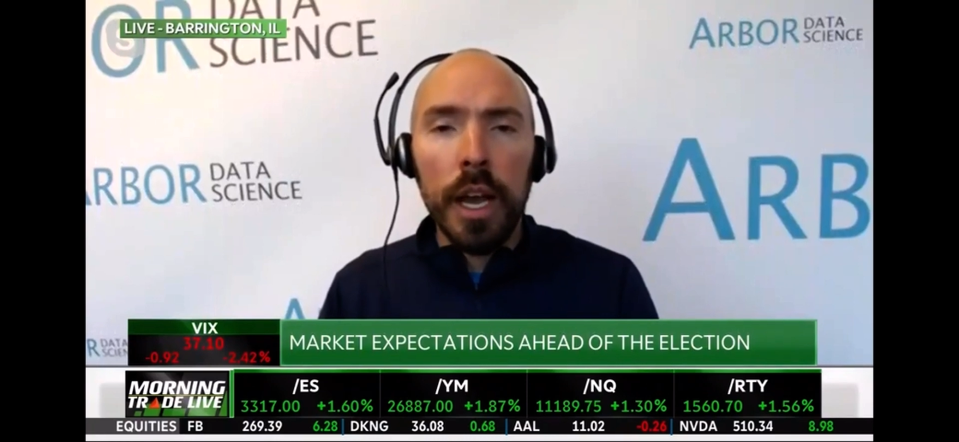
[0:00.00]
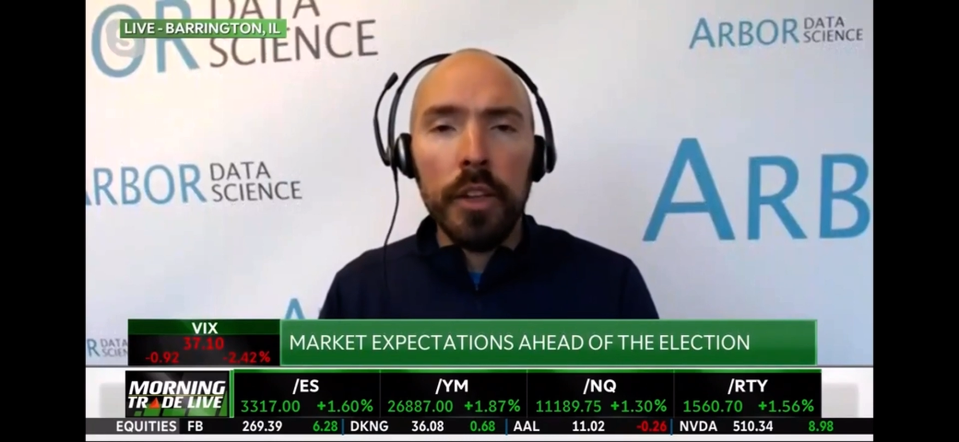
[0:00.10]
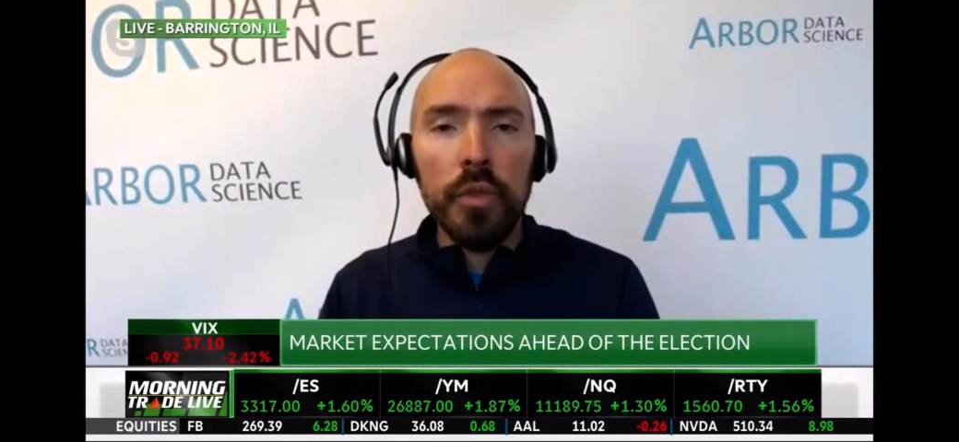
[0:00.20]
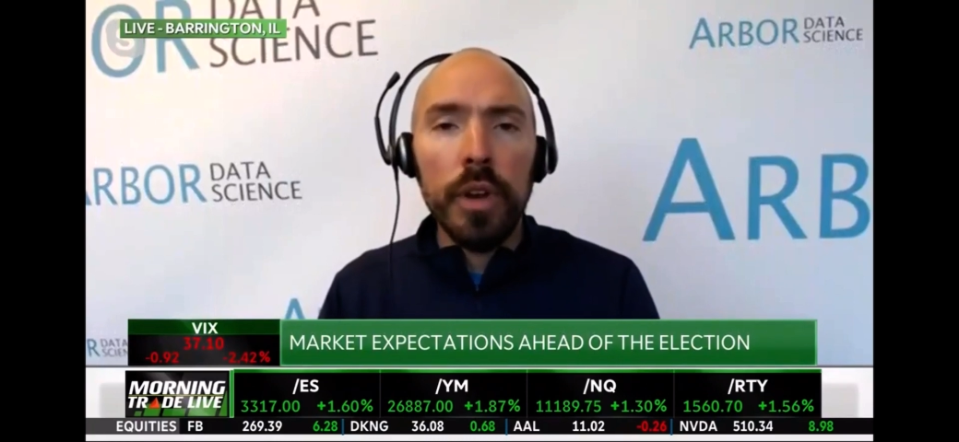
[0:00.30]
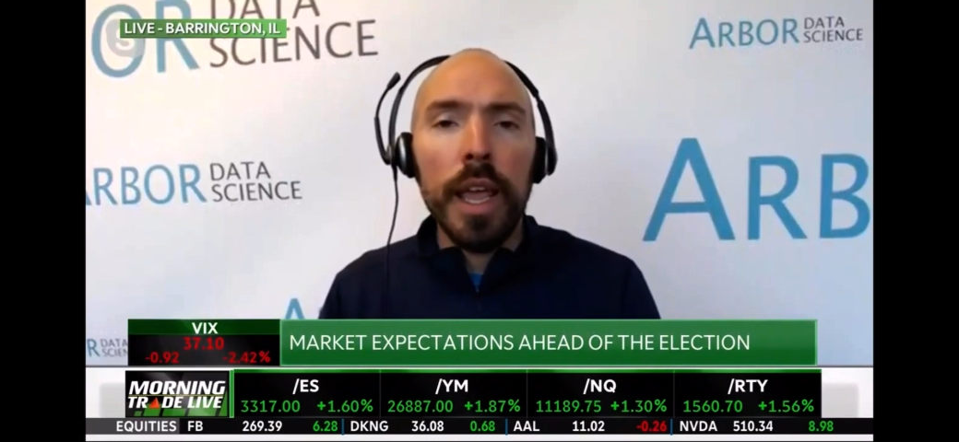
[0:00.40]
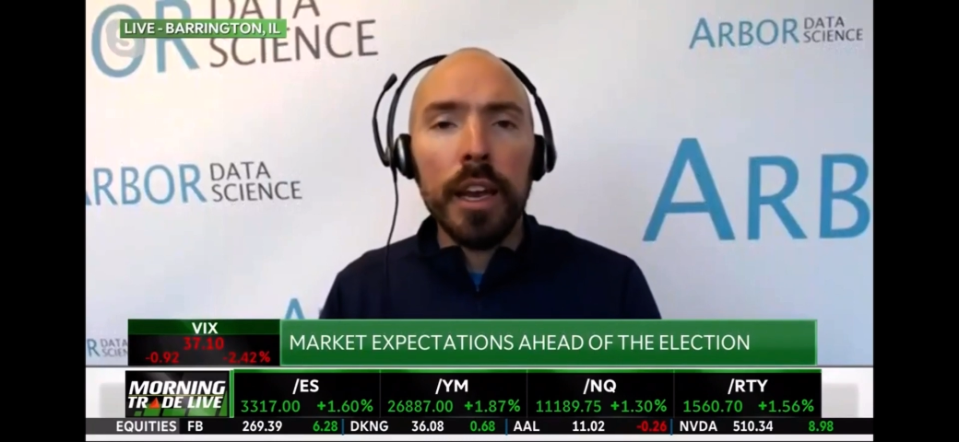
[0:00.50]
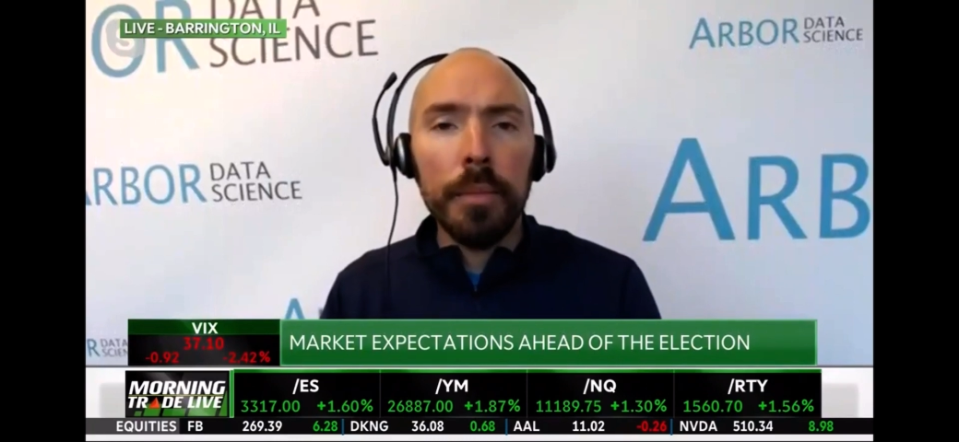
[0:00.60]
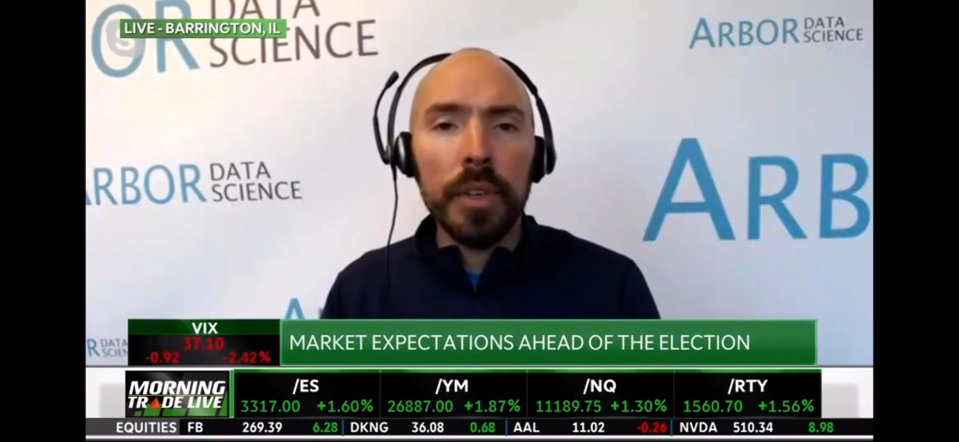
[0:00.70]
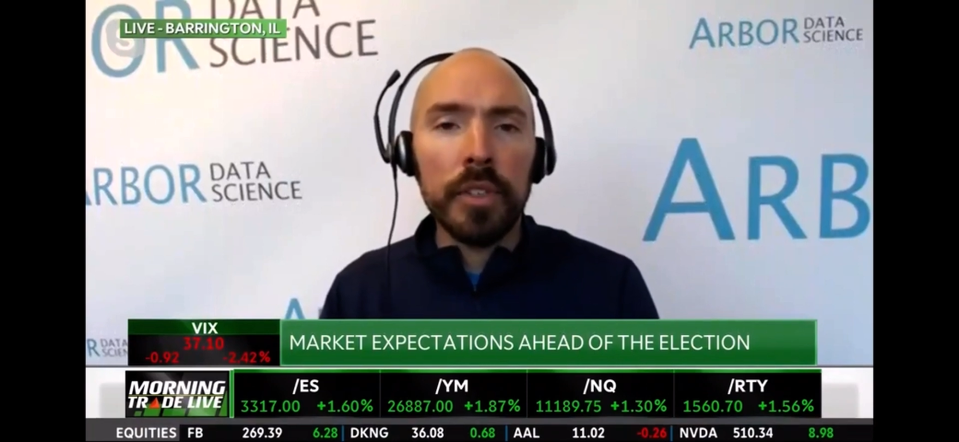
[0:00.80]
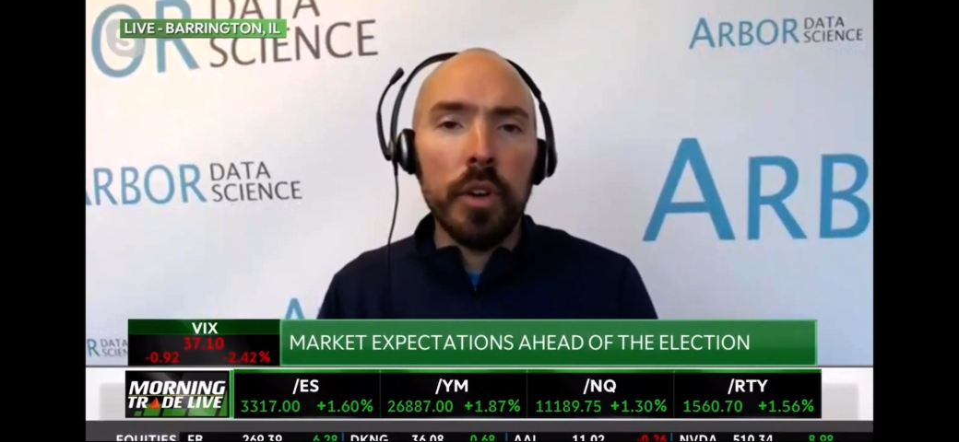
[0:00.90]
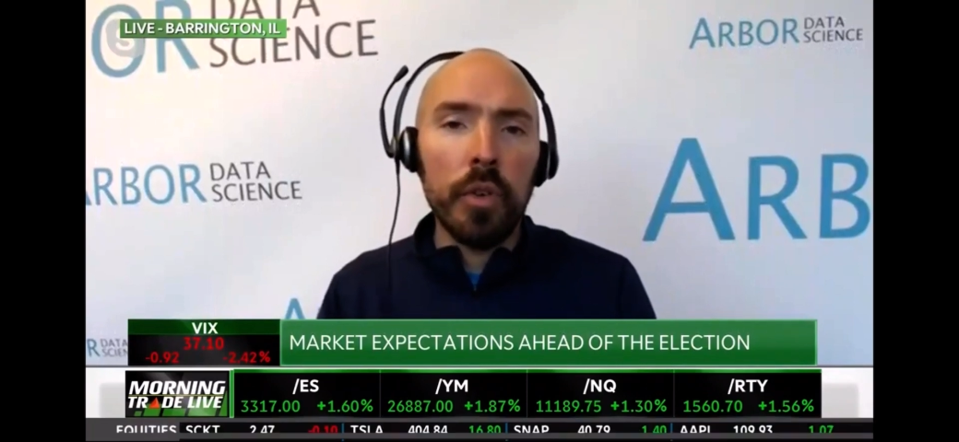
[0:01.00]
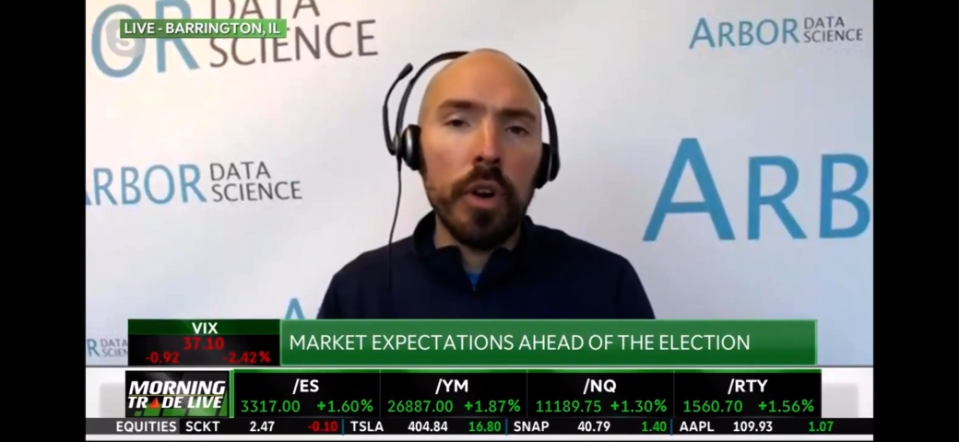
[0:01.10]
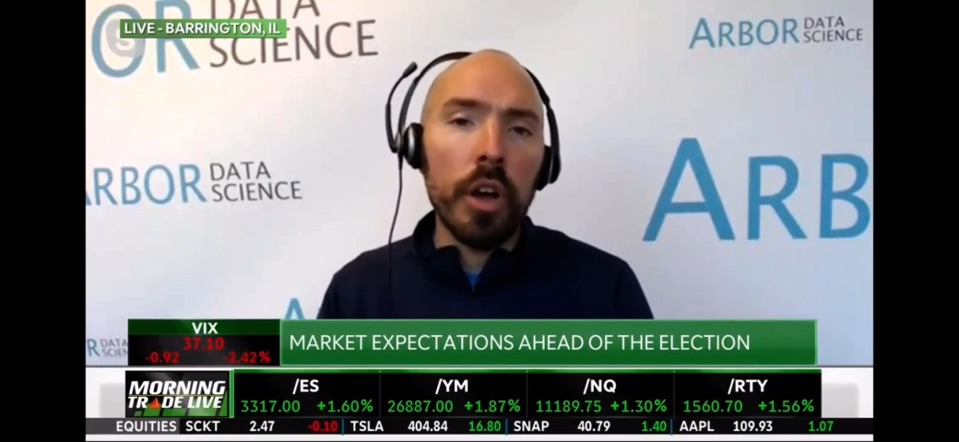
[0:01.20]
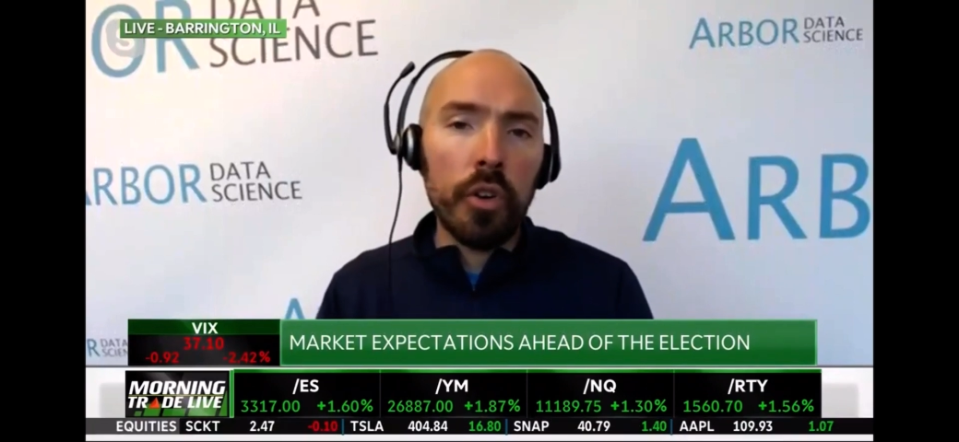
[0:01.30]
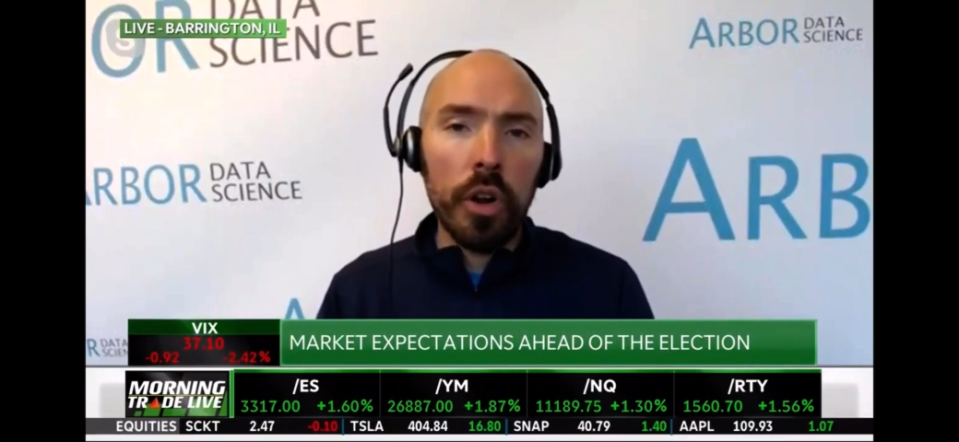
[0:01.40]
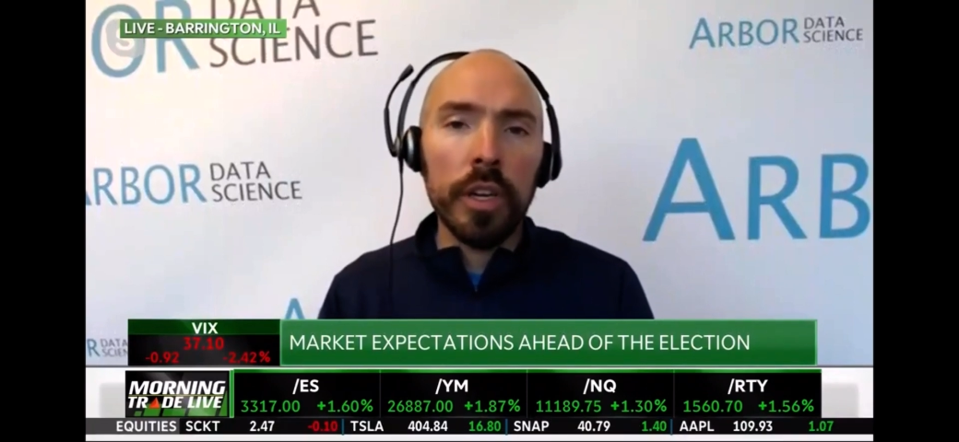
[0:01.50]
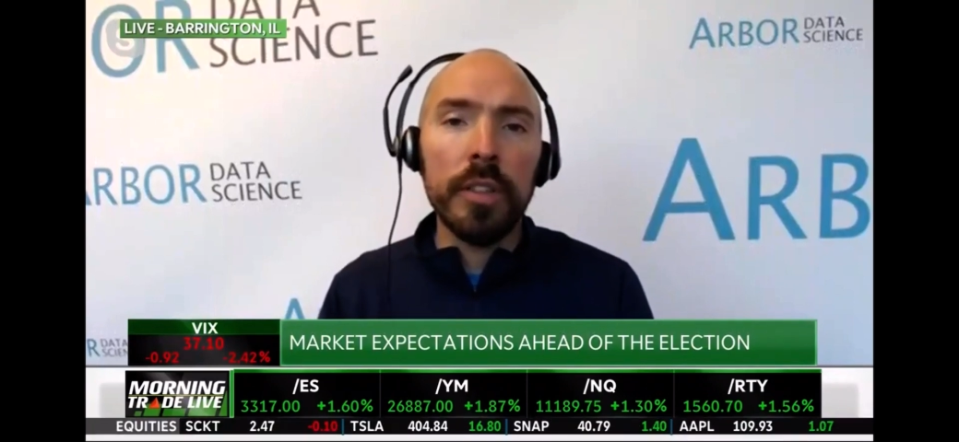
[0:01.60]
unanimous across